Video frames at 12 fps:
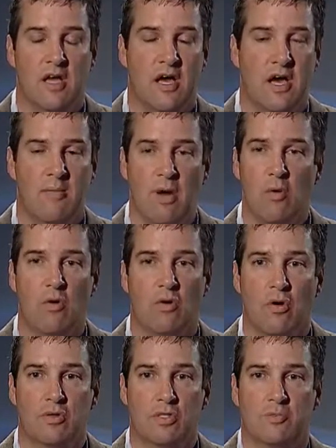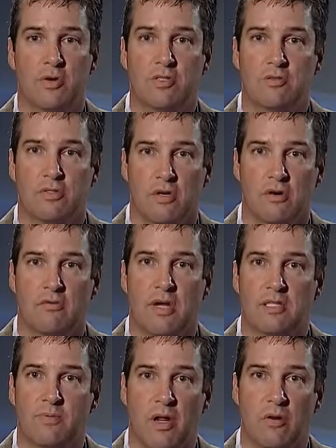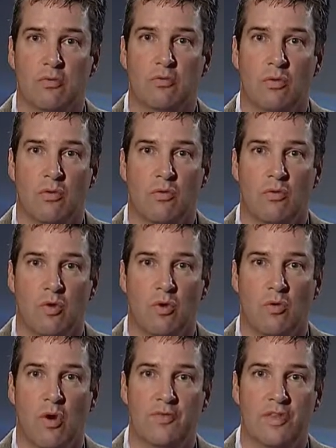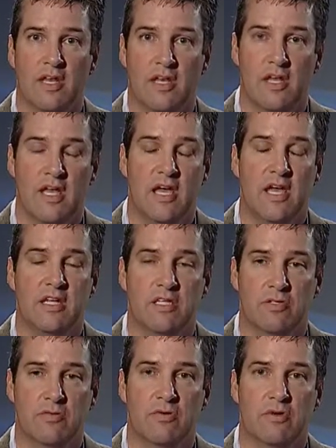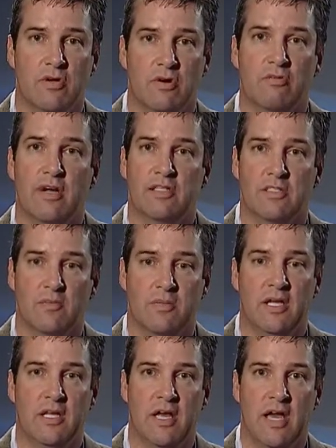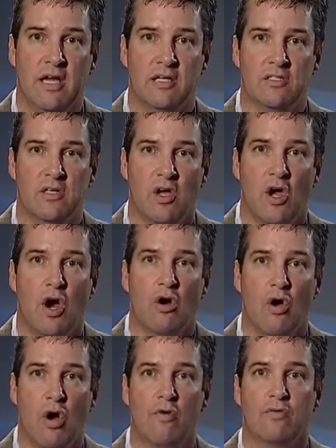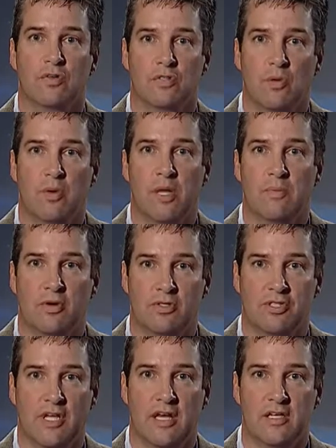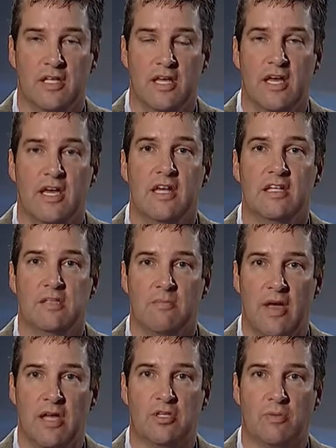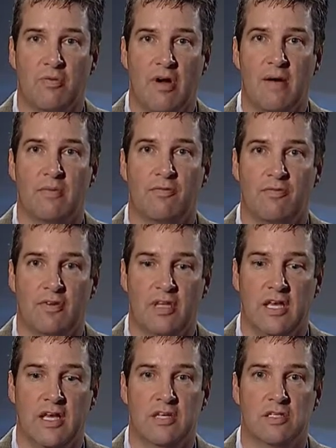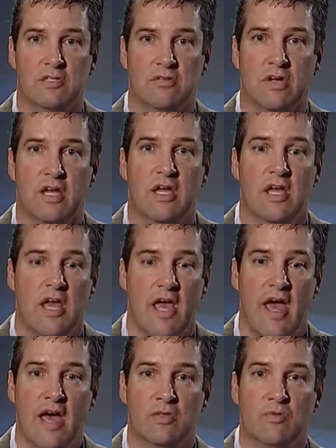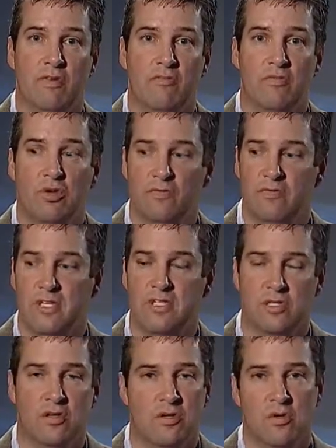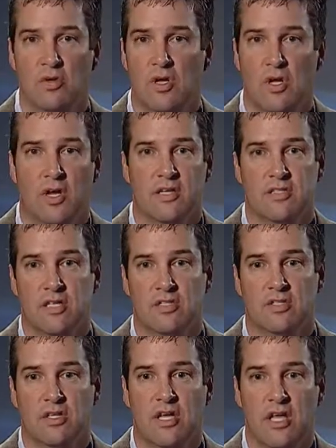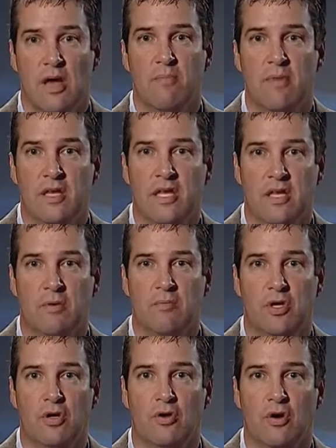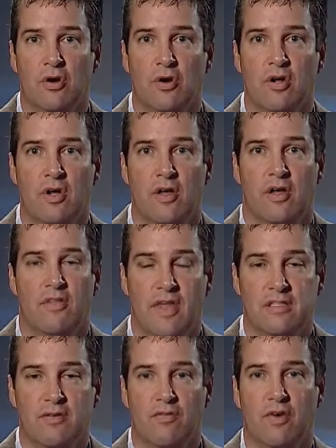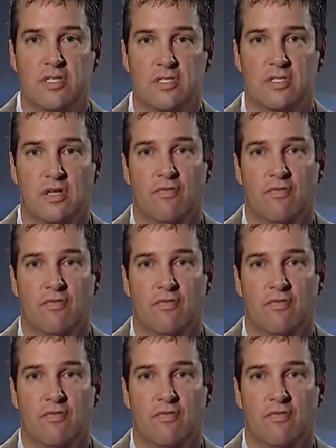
I won't quote Sprint's return rates, but I will quote that industry return rates on PDAs are over 20%. It is a major problem for the industry as we've moved into essentially a mini computer that's a voice